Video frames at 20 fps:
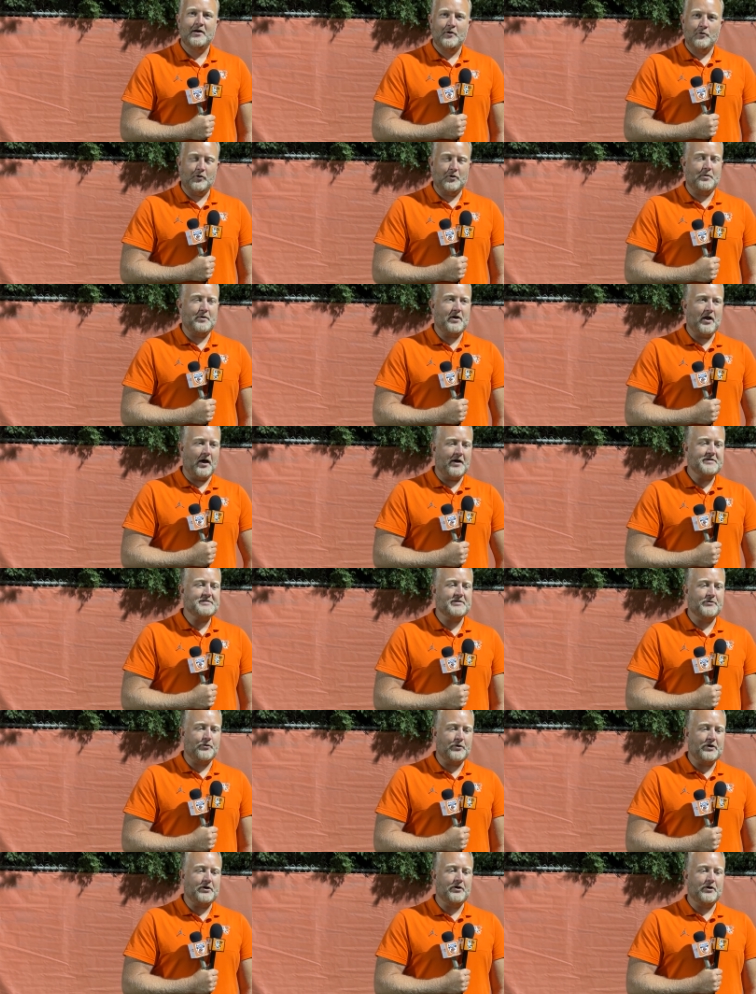Would have been nice if
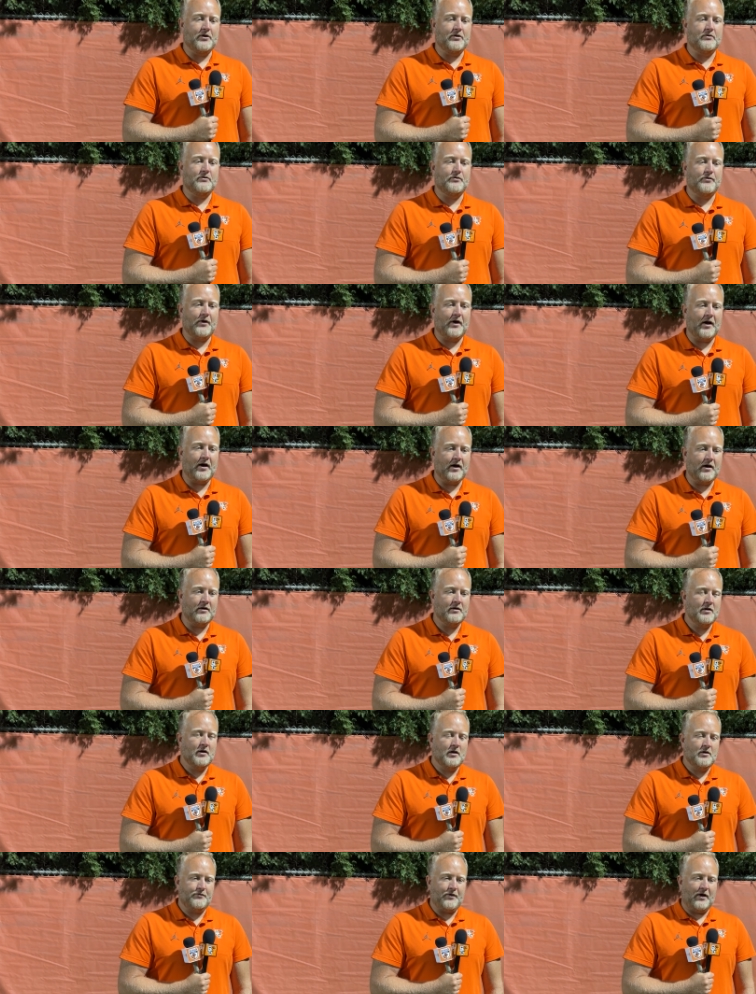we could have uh,
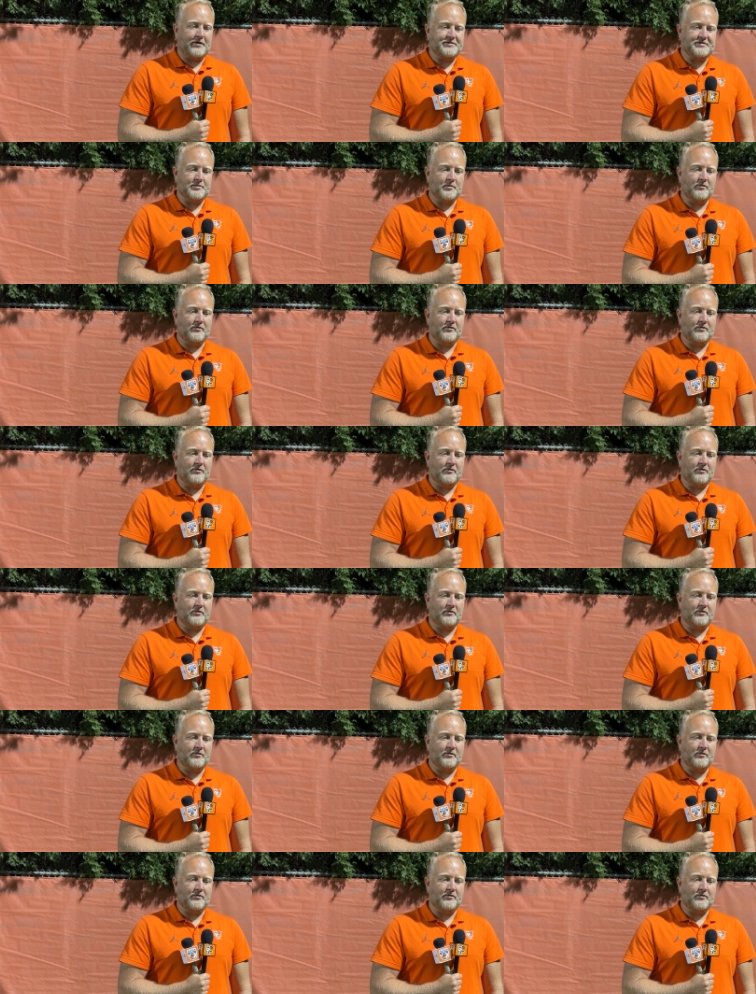found some